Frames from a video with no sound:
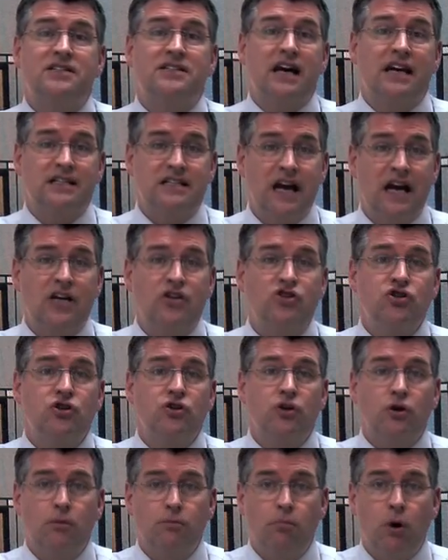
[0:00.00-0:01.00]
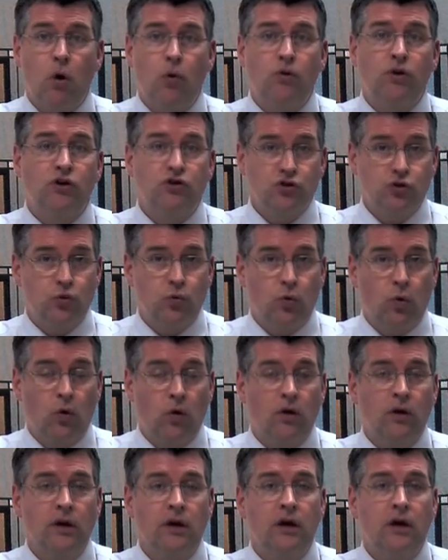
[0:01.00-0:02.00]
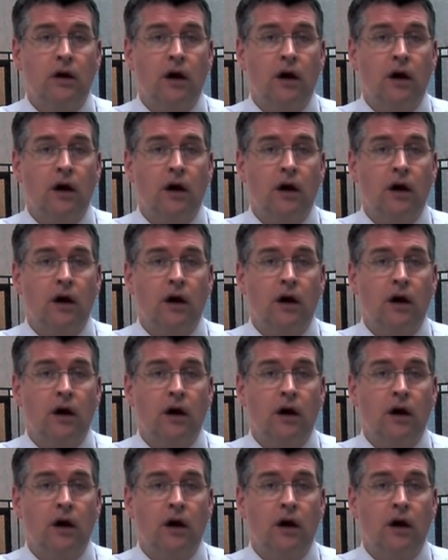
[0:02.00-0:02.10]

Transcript: citation component tool